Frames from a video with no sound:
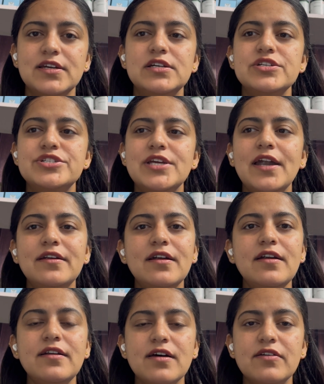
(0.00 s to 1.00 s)
Shattered
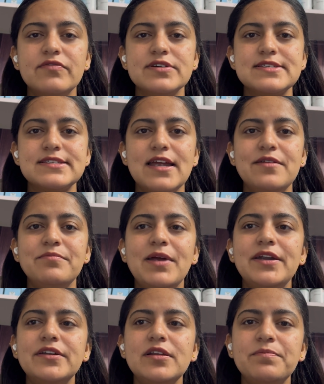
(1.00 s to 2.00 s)
nervous and
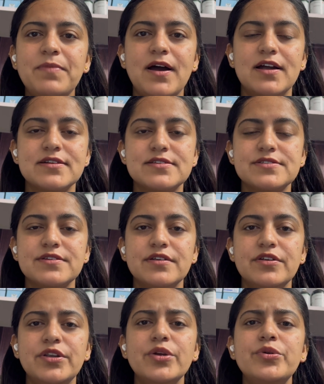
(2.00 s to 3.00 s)
mental parts
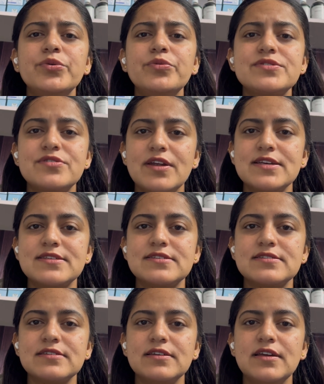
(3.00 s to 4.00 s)
due to stress
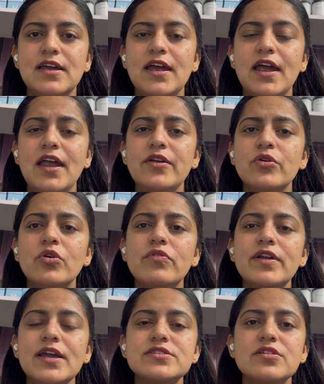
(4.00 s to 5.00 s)
and
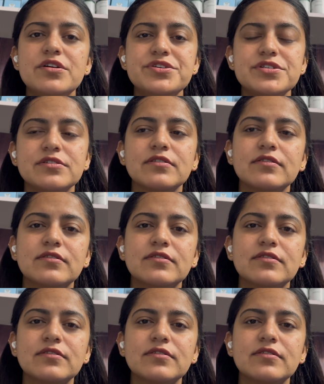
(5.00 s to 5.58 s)
overexhaustion,